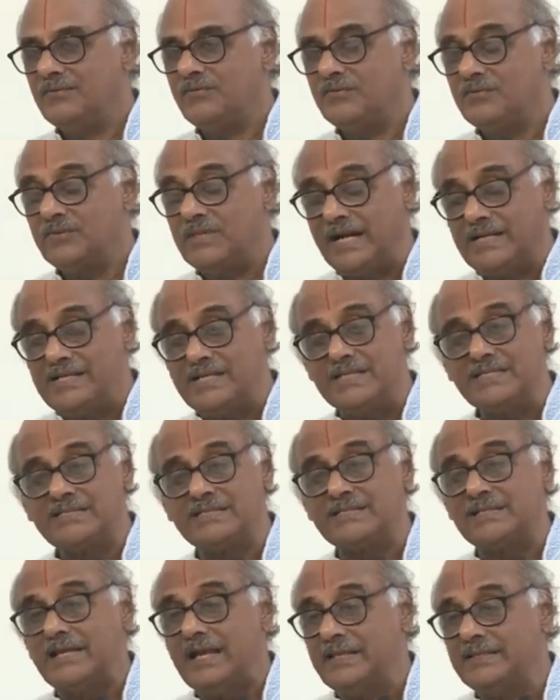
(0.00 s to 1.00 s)
That
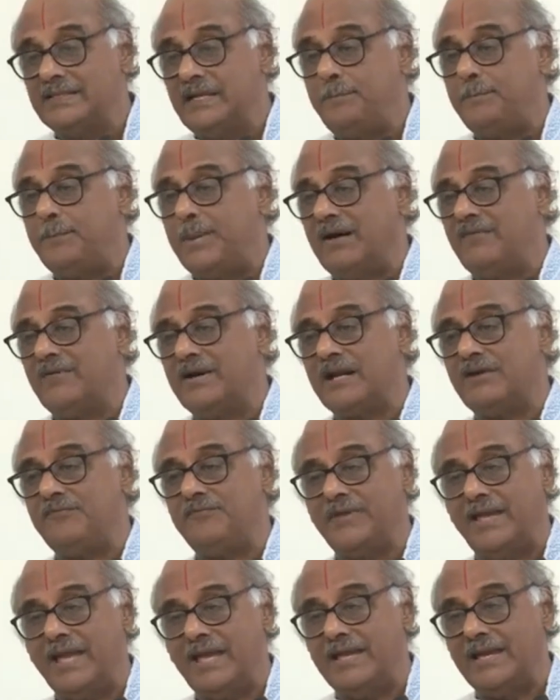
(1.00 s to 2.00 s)
is the power
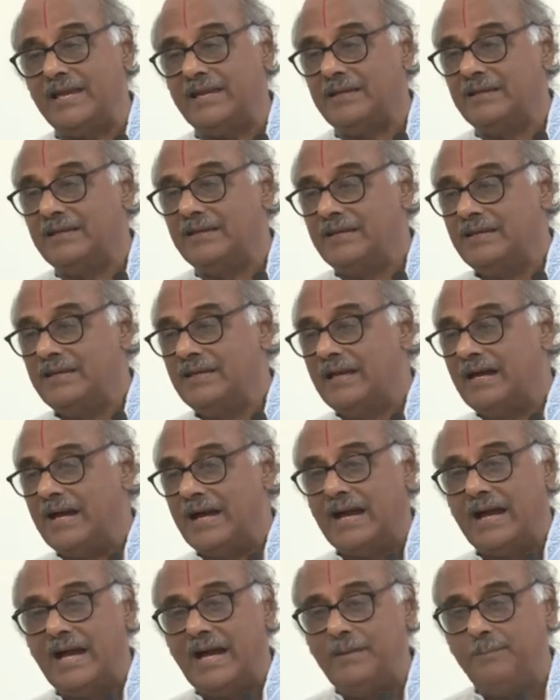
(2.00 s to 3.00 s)
of AI.
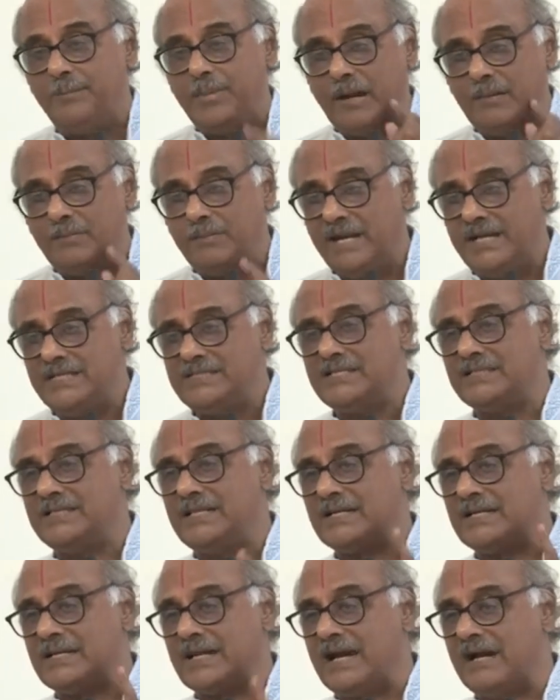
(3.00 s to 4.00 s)
I published
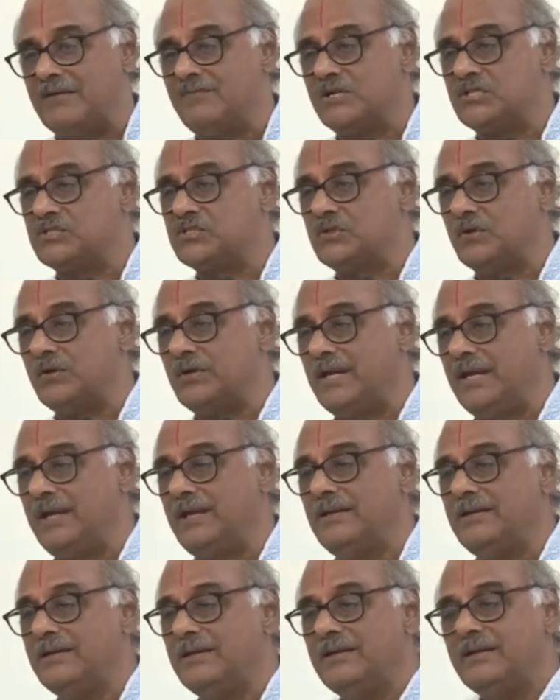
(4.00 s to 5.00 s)
that cover
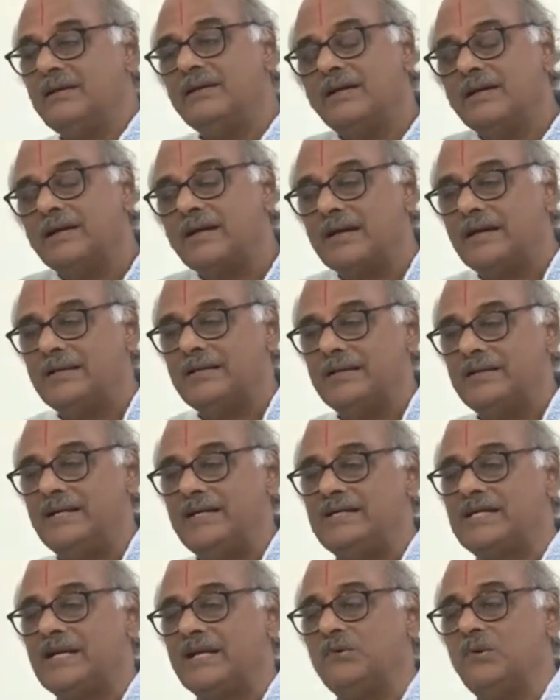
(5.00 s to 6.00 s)
story,
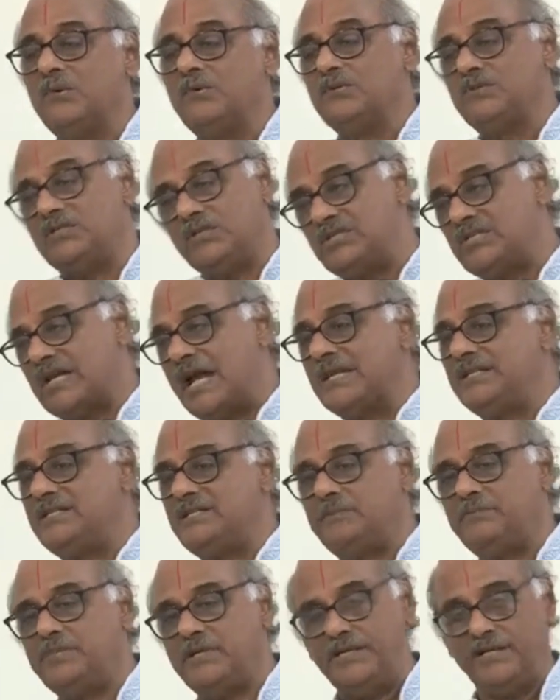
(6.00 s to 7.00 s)
interview with the
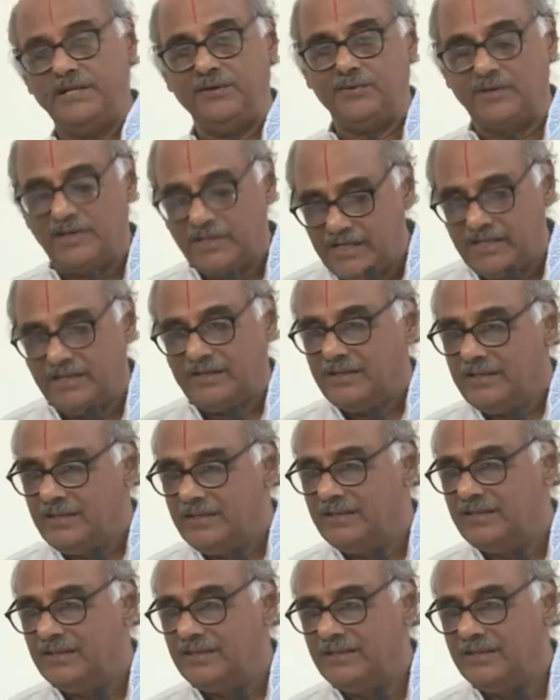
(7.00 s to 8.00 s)
ChatGPT only,
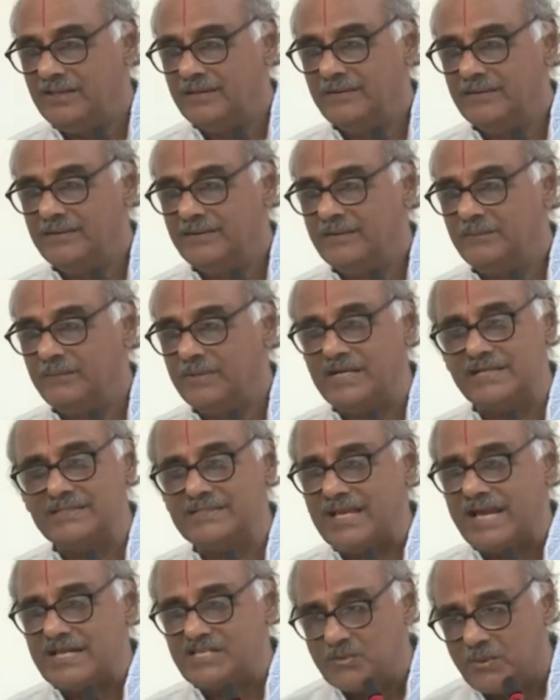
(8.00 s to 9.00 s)
because
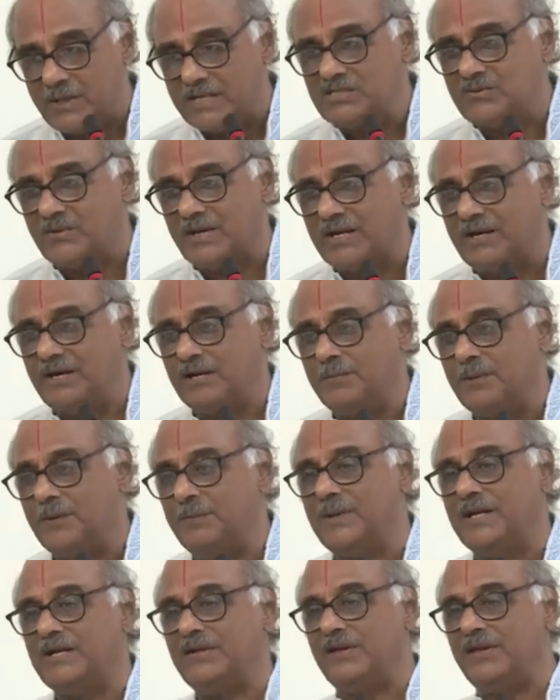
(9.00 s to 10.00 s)
the experts were not
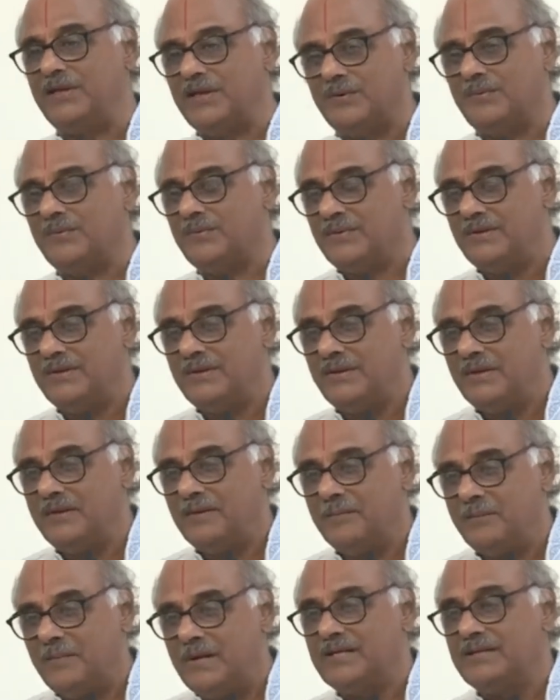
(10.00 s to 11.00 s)
prepared to give.
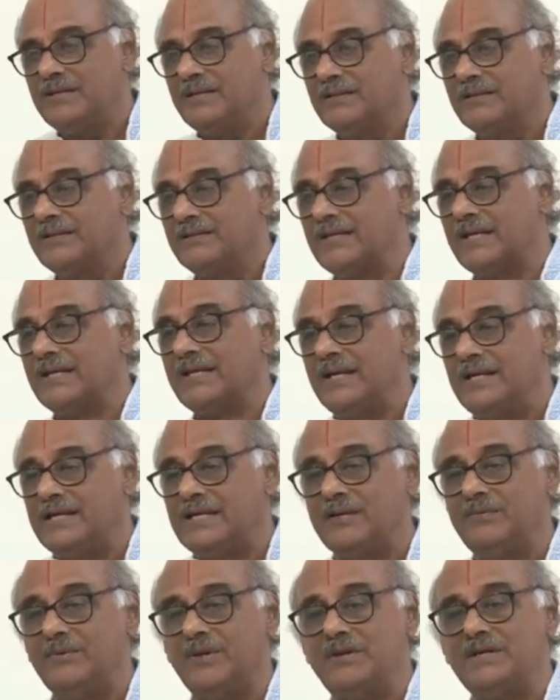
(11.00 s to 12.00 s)
But the
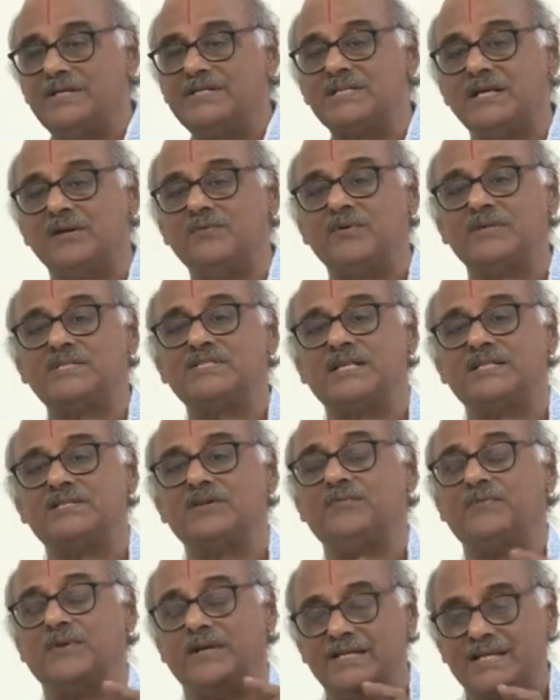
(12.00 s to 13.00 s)
interview itself was such
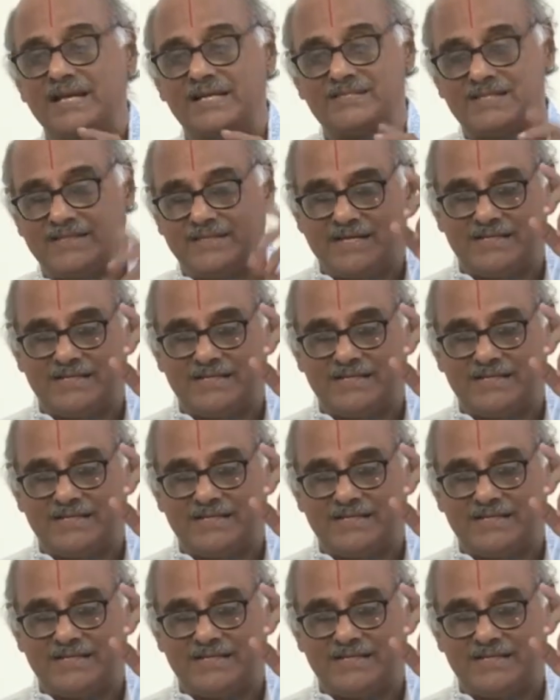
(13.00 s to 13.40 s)
a fantastic.